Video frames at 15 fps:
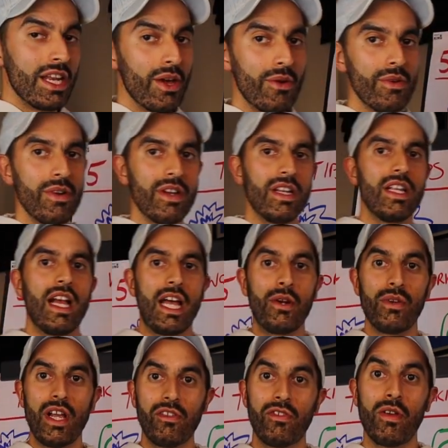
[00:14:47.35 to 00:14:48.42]
Now, I
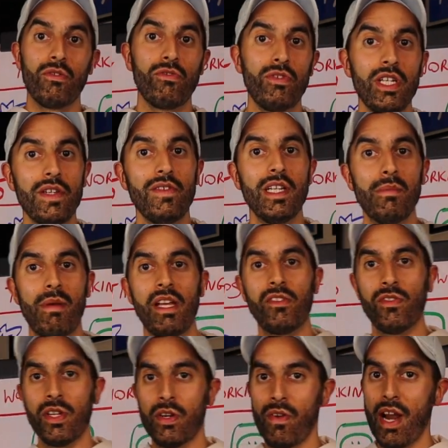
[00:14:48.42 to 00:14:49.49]
know that sounds really, really
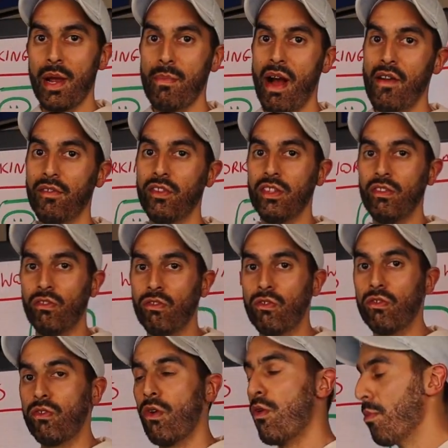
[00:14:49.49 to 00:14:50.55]
basic, right? But I've seen
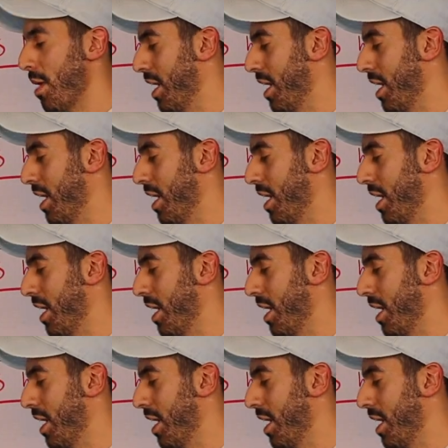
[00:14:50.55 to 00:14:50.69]
so